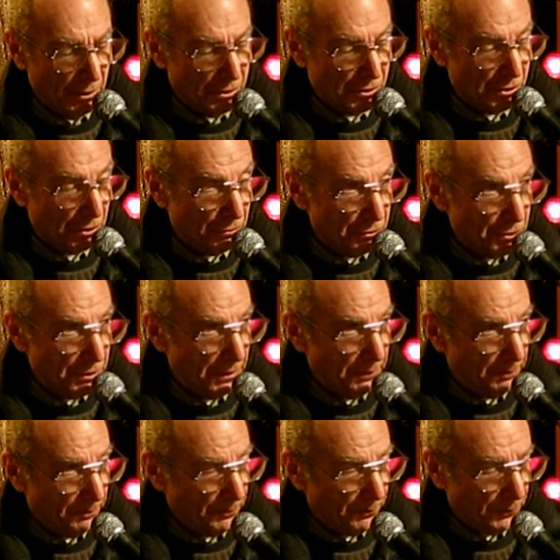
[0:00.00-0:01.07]
searching,
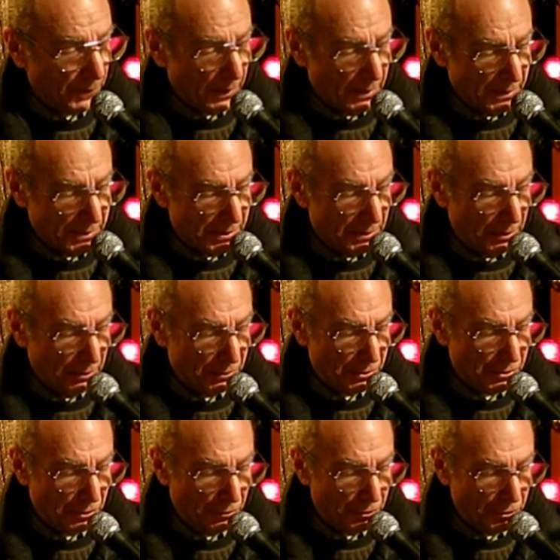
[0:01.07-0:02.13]
still
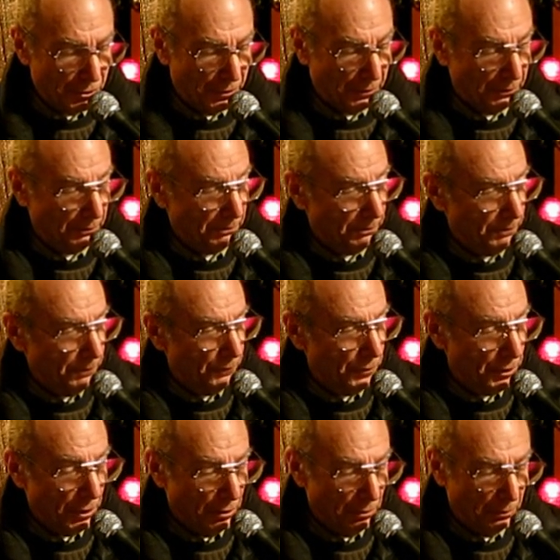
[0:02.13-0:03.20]
searching for
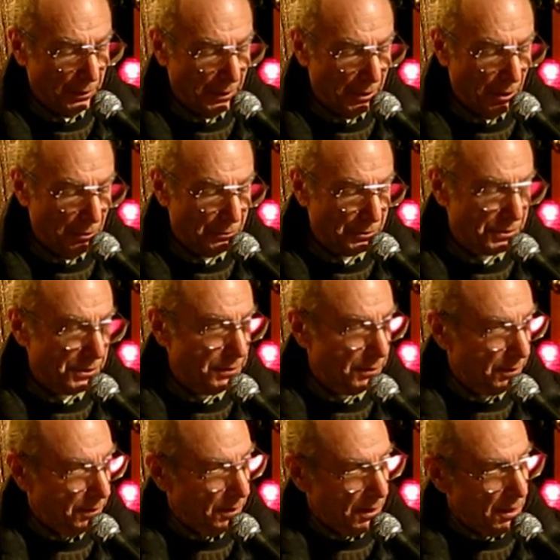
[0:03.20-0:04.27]
the Holy Ghost
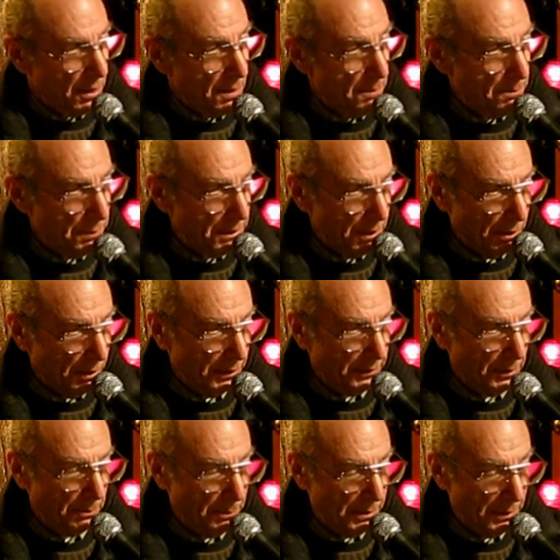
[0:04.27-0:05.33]
beyond
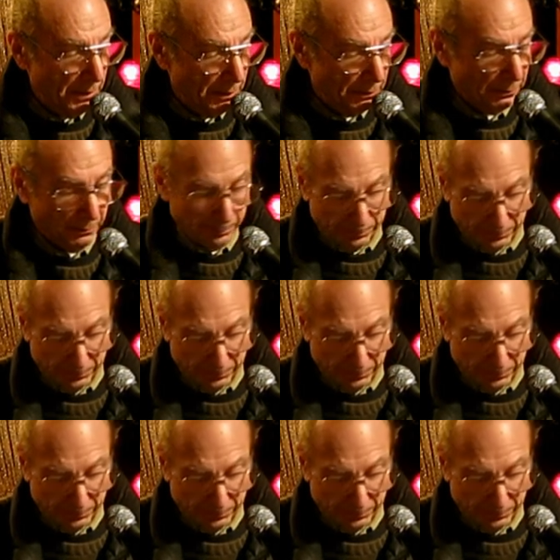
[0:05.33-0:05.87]
the pier.